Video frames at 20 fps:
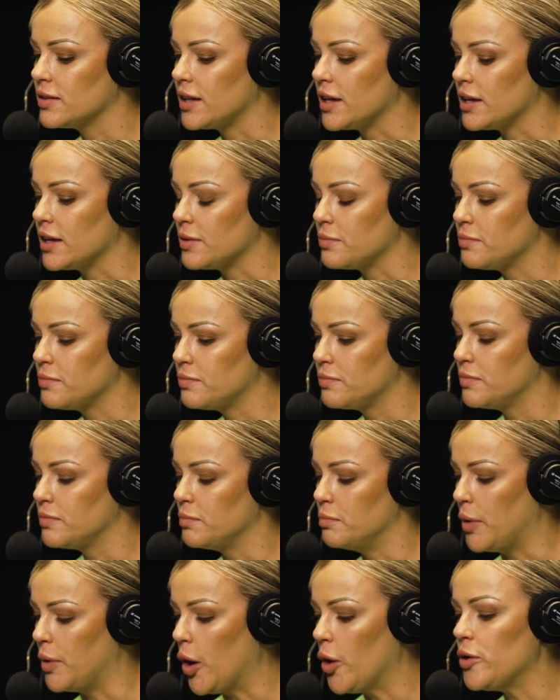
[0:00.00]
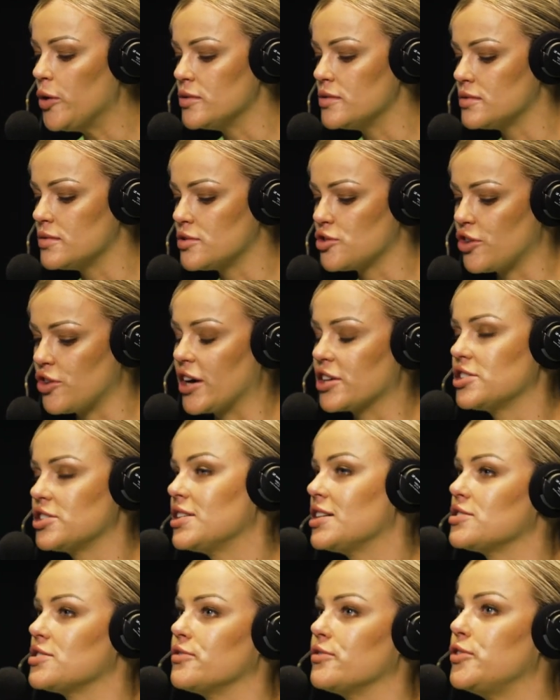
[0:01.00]
their bone structure
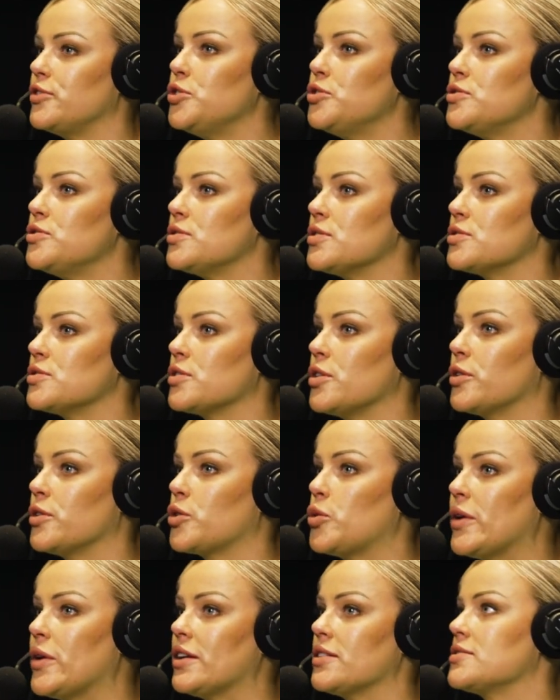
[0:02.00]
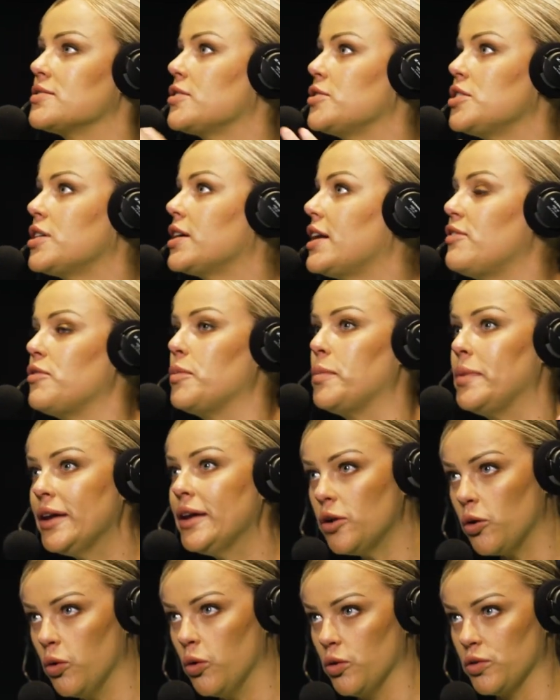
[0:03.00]
doesn't fuse as quicker so you can have a
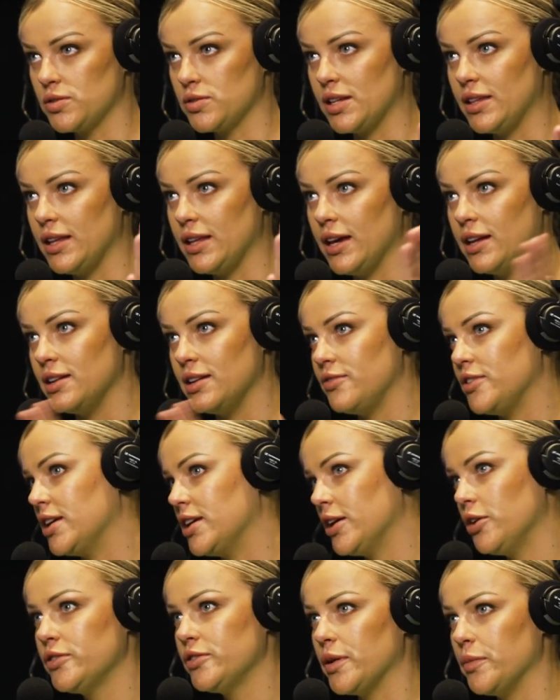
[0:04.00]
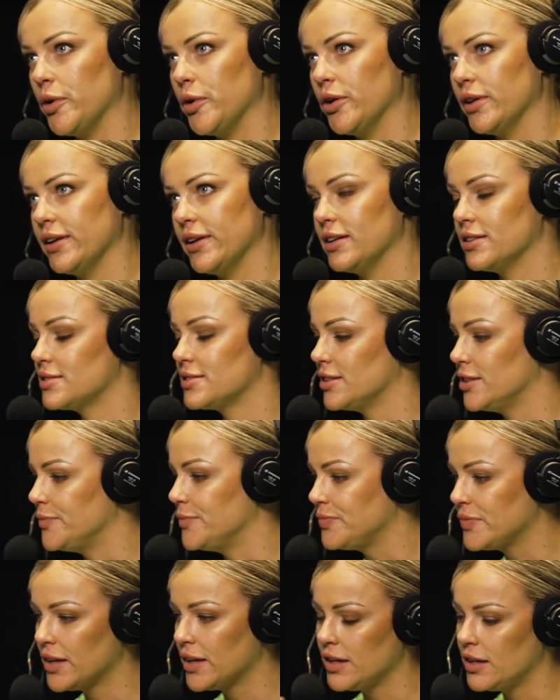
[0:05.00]
bigger horse in the end if you geld them earlier so
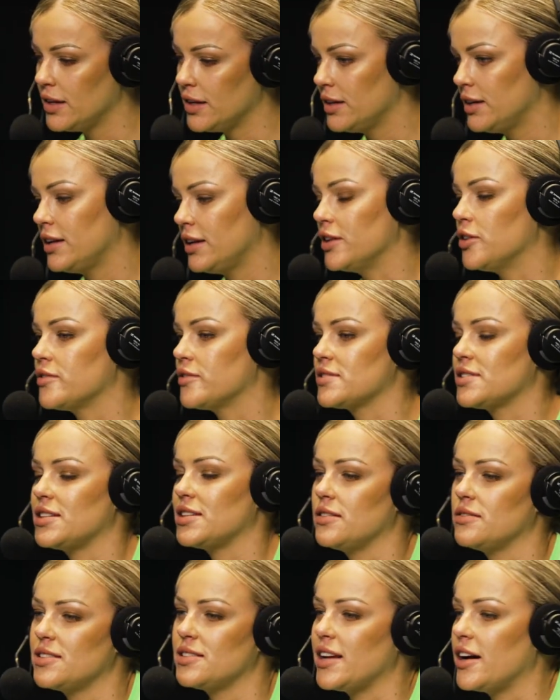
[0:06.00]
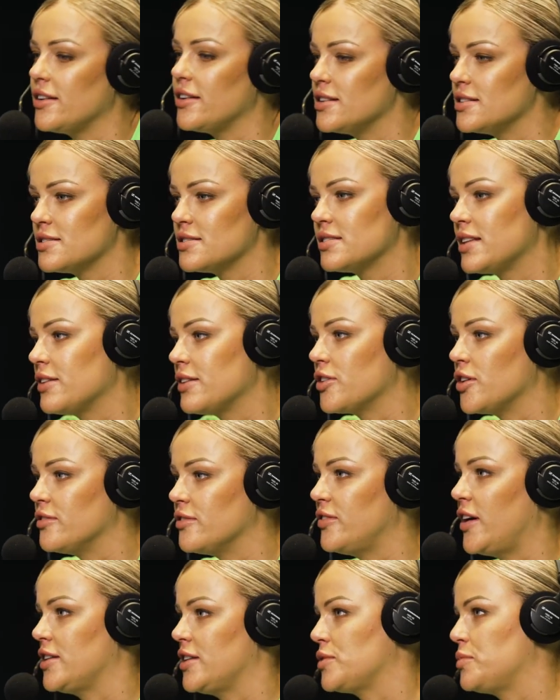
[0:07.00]
and obviously stallions, they've got
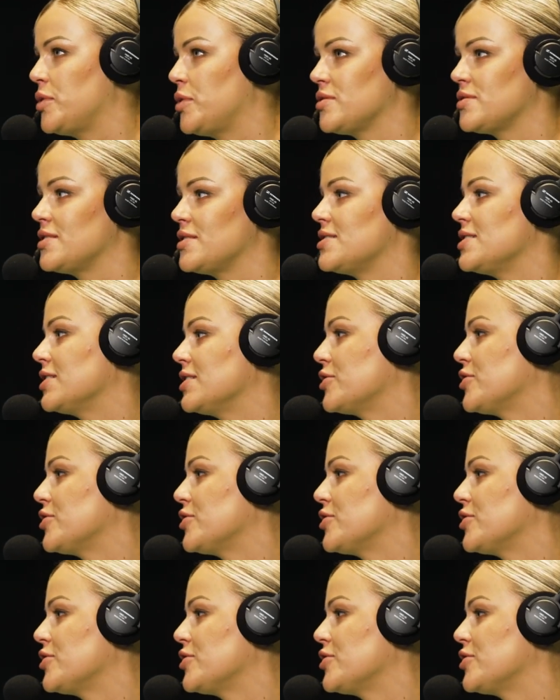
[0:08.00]
fat deposits in the